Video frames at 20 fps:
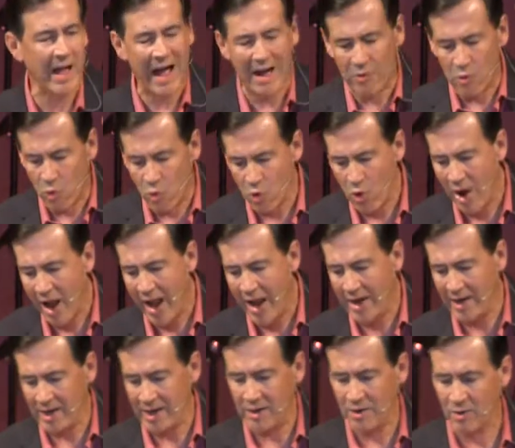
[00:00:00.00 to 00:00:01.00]
not
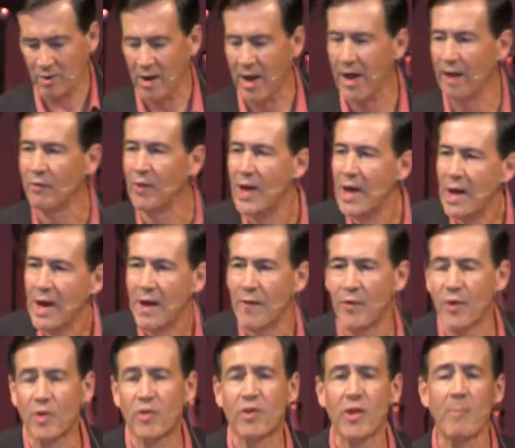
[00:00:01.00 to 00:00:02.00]
right in your life, if
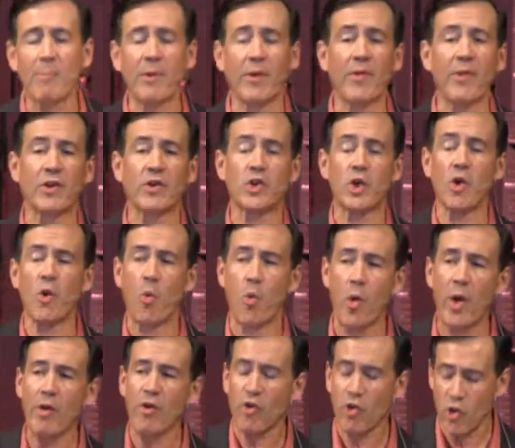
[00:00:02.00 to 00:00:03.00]
there's something that you
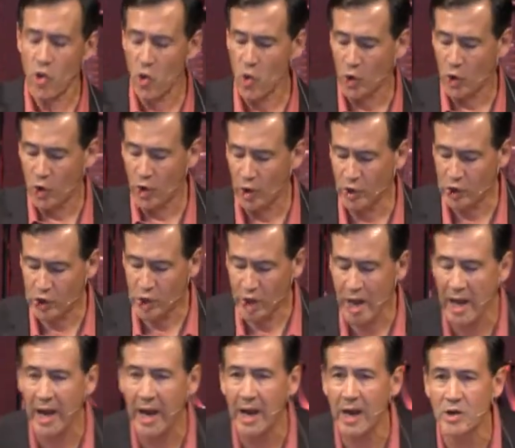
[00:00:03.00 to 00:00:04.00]
wish you could
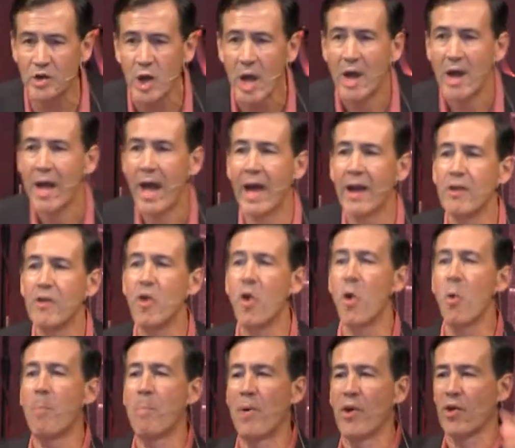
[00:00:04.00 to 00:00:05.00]
change and
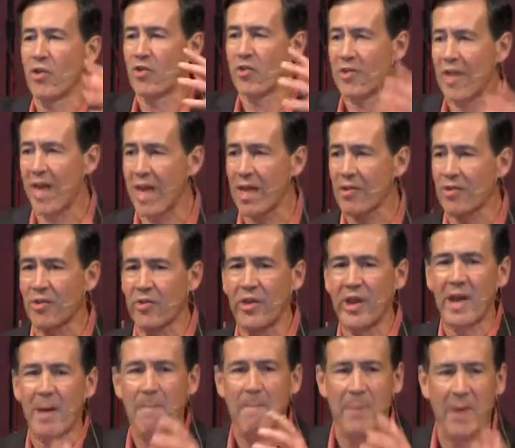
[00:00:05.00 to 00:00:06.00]
you possess
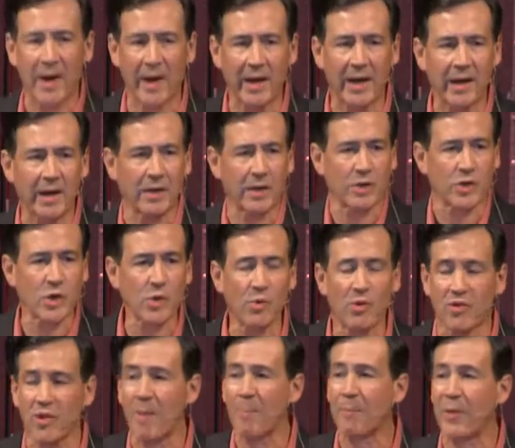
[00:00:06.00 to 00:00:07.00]
the ability to do
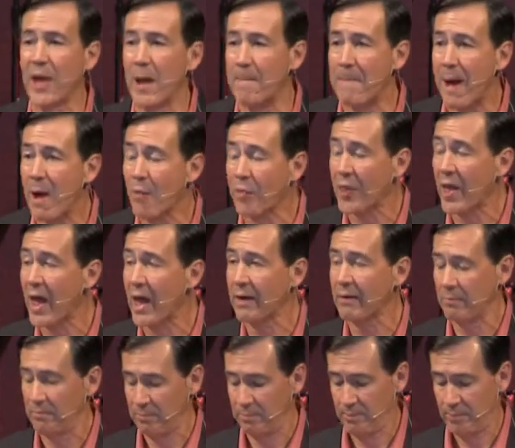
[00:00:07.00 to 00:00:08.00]
something about
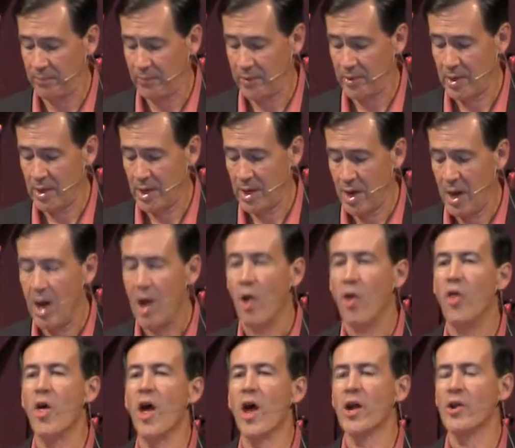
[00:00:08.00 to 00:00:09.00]
that,
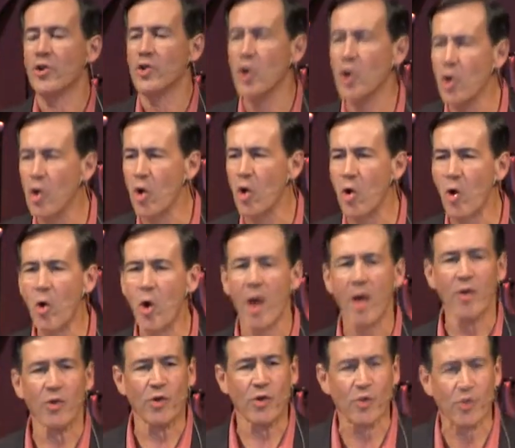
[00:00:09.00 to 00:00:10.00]
then
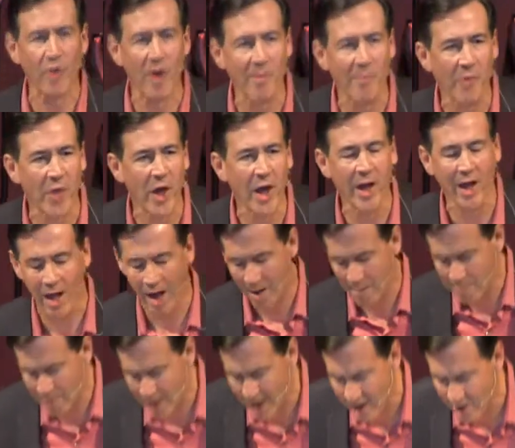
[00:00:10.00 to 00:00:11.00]
do something
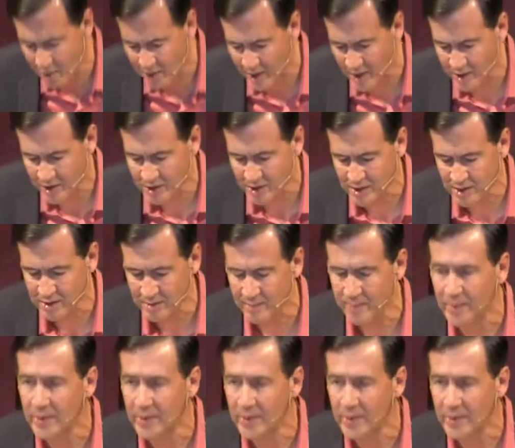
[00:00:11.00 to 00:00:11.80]
about it.